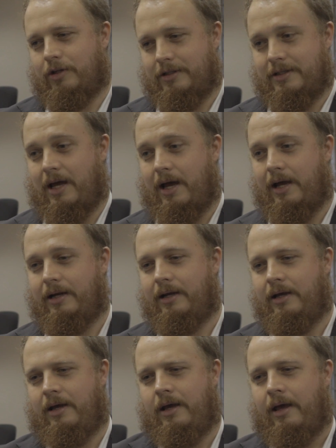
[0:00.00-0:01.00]
the side.
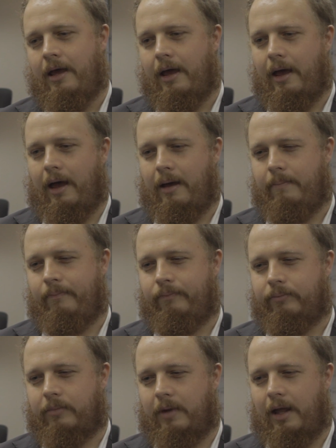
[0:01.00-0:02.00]
And
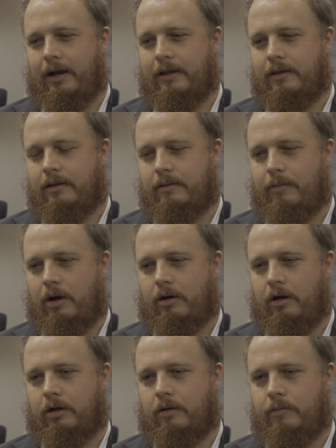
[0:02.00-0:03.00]
I think the
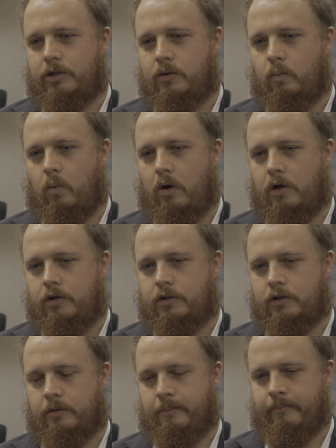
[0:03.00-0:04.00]
Marikana Commission
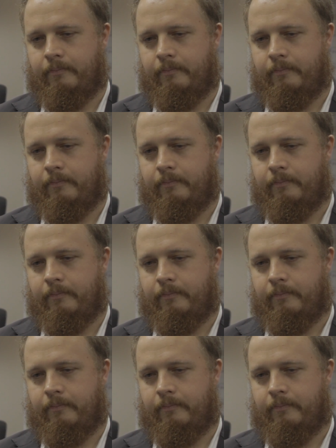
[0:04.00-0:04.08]
was